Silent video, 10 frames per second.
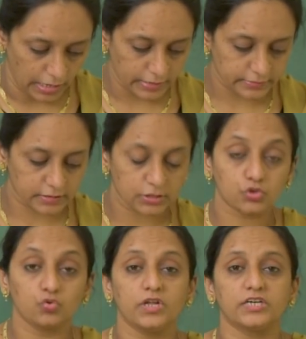I
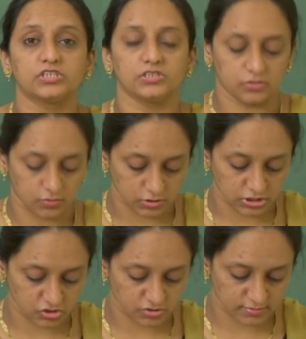think 2 lectures on
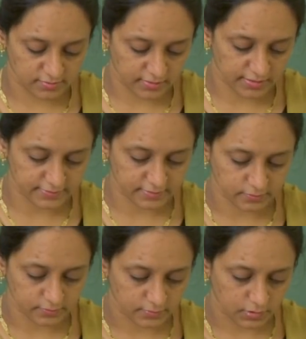this
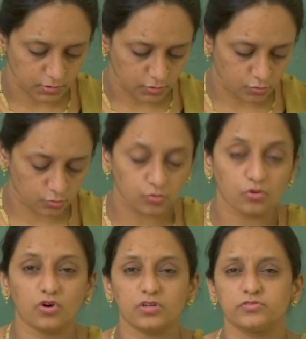lesson. 2
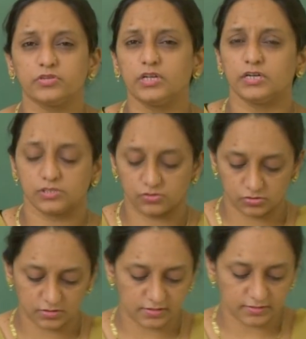or 3 lectures
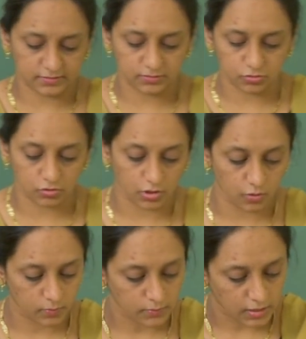on this lesson. So
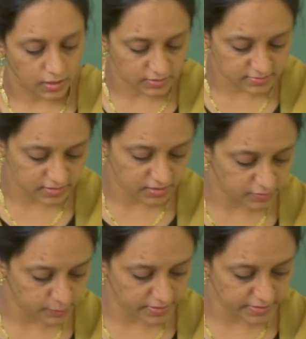now I'll start
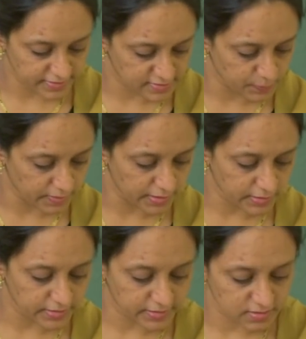with my next
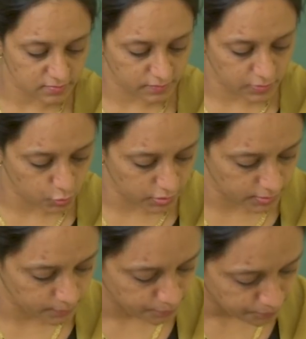part, that is we were
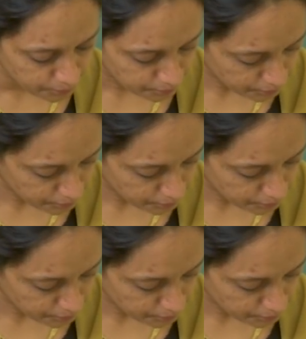doing.